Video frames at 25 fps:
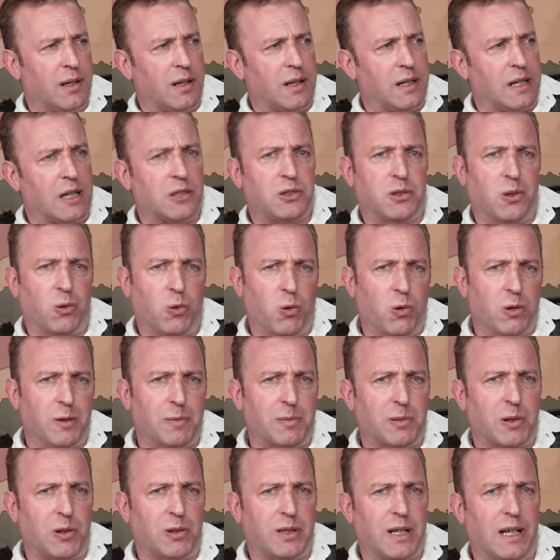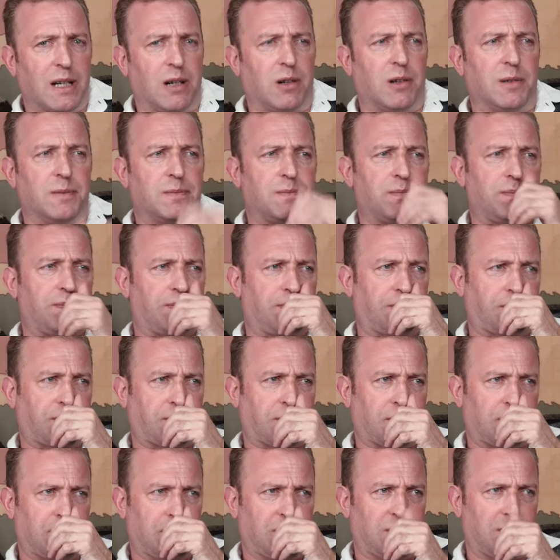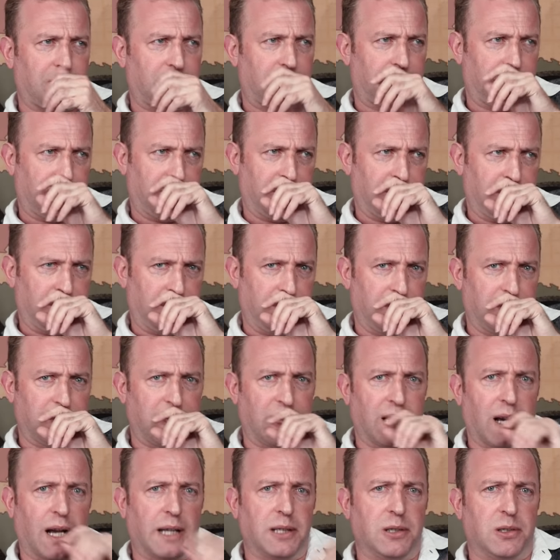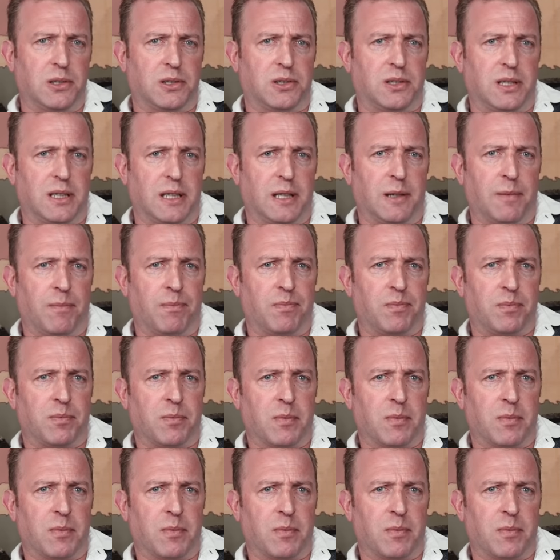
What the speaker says: As the war broke out, the IOC